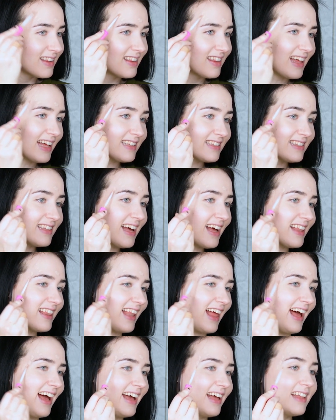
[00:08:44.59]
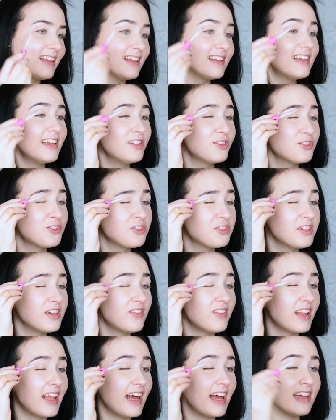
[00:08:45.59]
That's not an industry
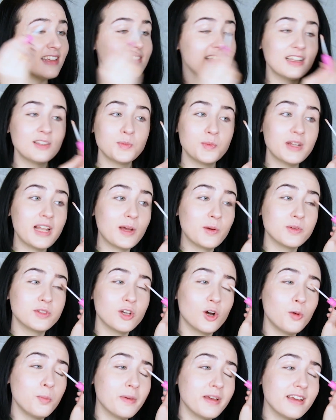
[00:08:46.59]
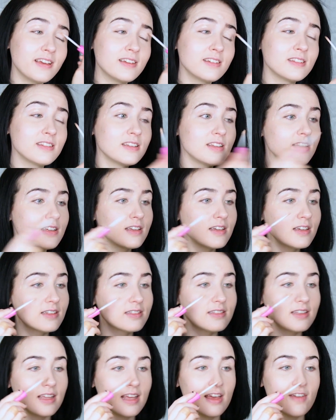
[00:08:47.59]
of lies. That's what I was hoping.
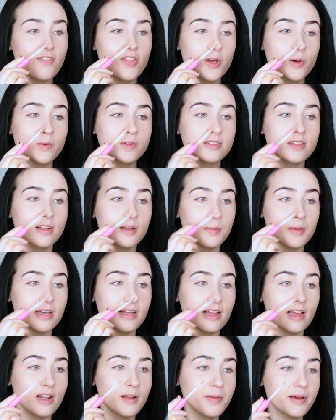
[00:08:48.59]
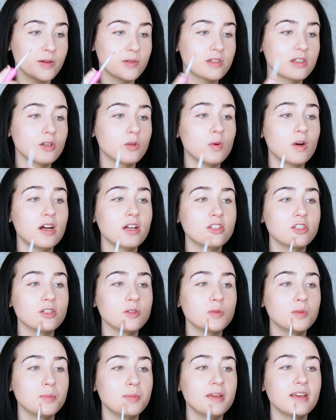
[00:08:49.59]
Because if there was going to be an anime I was going to watch, it
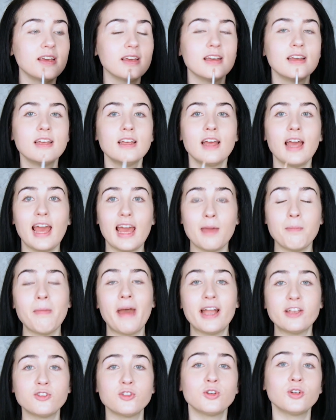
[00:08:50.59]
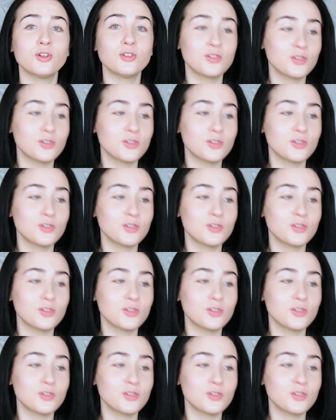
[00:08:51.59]
would be a magical